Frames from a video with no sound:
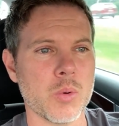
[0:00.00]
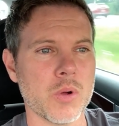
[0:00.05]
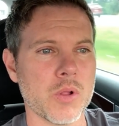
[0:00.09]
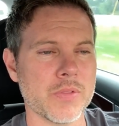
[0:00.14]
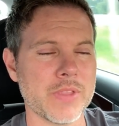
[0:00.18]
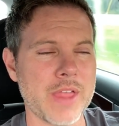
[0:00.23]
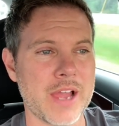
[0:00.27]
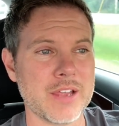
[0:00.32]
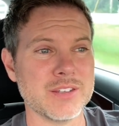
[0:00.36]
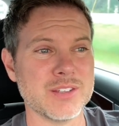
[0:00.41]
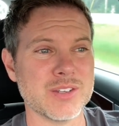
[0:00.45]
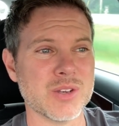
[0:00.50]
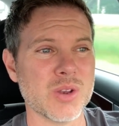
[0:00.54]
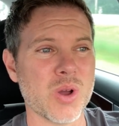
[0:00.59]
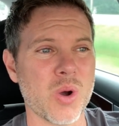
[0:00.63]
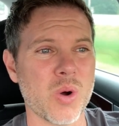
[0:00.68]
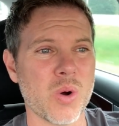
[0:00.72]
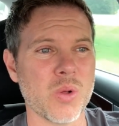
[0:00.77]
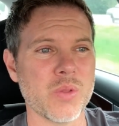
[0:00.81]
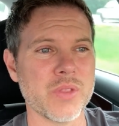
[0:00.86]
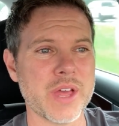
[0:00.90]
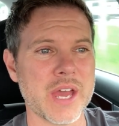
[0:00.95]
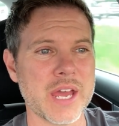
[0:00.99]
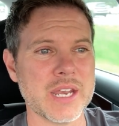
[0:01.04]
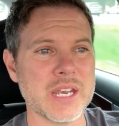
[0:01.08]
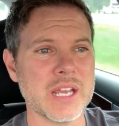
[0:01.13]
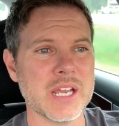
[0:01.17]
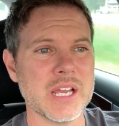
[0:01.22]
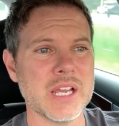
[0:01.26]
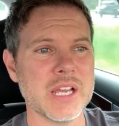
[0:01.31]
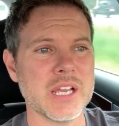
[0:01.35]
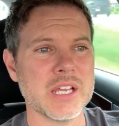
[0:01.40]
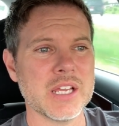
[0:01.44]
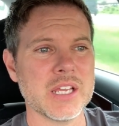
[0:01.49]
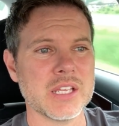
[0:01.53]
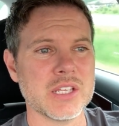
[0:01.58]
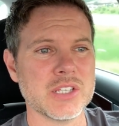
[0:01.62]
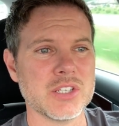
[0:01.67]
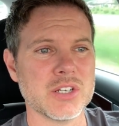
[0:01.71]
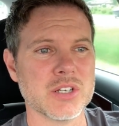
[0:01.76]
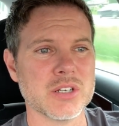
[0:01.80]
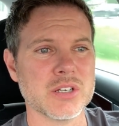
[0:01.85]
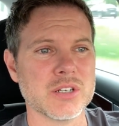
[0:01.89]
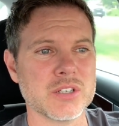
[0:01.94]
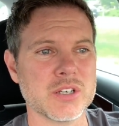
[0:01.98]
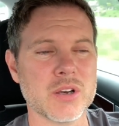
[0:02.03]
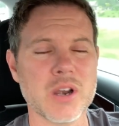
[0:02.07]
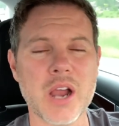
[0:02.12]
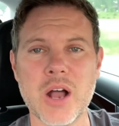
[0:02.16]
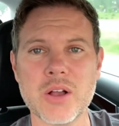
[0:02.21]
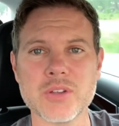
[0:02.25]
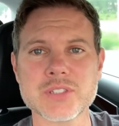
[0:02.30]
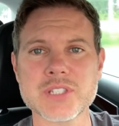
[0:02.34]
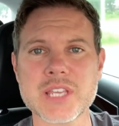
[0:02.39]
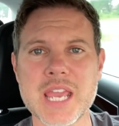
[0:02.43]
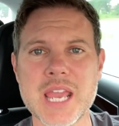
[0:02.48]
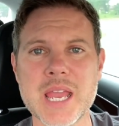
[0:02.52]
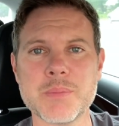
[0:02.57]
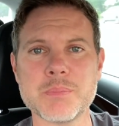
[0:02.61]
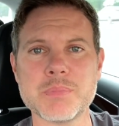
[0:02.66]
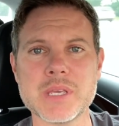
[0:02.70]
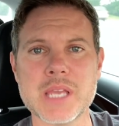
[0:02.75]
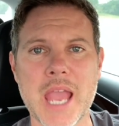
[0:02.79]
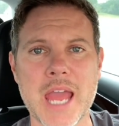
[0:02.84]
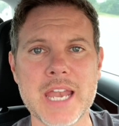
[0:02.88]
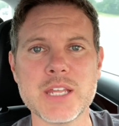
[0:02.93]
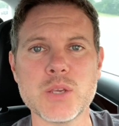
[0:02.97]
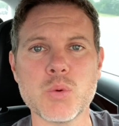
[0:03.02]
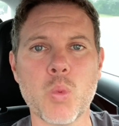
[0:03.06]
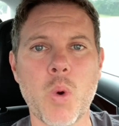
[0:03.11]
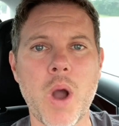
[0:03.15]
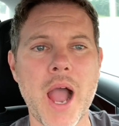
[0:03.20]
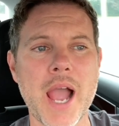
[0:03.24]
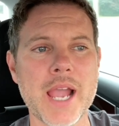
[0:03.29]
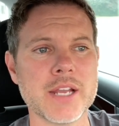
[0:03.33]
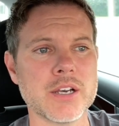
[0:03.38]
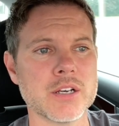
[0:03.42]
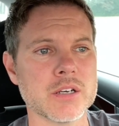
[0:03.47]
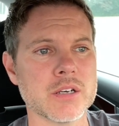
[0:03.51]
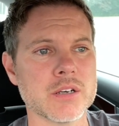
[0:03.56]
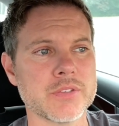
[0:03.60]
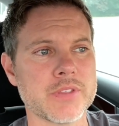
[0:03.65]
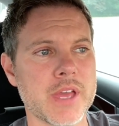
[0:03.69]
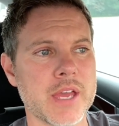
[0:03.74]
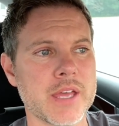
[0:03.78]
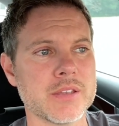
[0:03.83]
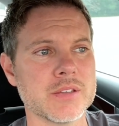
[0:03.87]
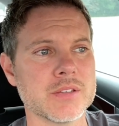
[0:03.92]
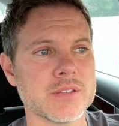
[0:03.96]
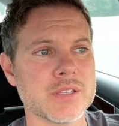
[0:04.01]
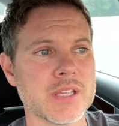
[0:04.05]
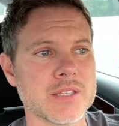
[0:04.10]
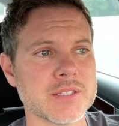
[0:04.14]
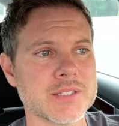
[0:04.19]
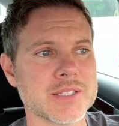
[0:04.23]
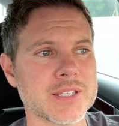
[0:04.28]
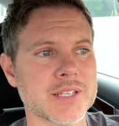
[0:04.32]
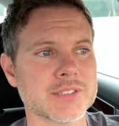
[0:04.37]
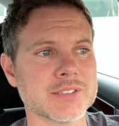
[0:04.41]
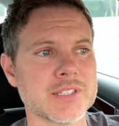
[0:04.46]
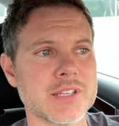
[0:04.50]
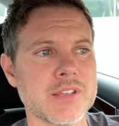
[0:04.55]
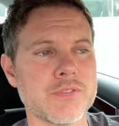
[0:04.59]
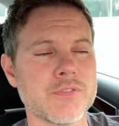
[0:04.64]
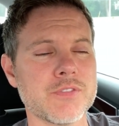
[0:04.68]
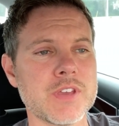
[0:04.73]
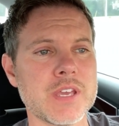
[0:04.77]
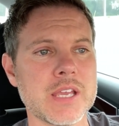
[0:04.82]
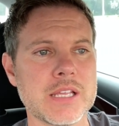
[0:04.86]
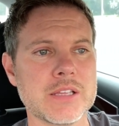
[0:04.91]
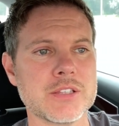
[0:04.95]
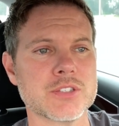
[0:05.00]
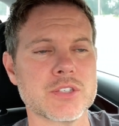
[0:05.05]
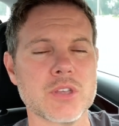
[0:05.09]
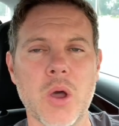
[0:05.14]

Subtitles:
Well, now you know that your house can't be any wider than 60 feet.